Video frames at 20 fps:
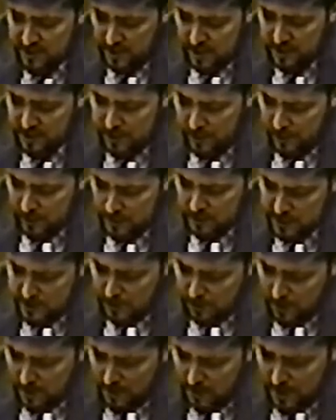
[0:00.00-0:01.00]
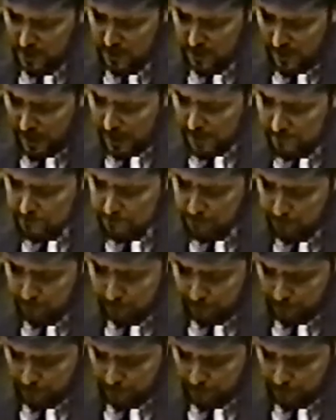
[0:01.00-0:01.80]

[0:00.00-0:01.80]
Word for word: six years, something like that.